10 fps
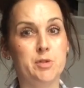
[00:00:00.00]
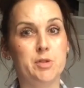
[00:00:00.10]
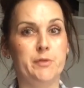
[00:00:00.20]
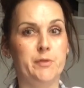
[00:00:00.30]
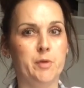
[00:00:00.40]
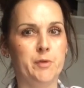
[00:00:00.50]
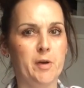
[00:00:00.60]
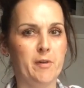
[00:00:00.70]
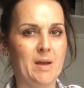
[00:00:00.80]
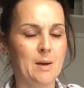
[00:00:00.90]
good four or
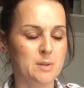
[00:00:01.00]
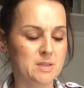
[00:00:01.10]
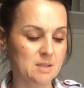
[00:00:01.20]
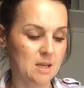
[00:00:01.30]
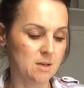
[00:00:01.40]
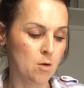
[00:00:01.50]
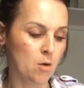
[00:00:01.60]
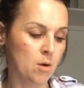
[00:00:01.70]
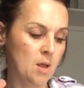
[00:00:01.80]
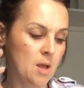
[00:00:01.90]
five hours and
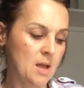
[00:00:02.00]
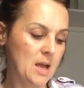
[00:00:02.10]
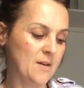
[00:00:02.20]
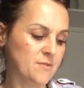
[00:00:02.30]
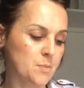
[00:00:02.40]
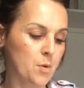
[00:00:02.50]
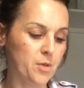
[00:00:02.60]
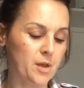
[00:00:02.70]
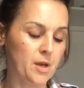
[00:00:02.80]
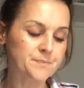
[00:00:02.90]
not have to
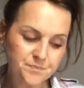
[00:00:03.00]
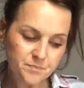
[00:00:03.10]
bother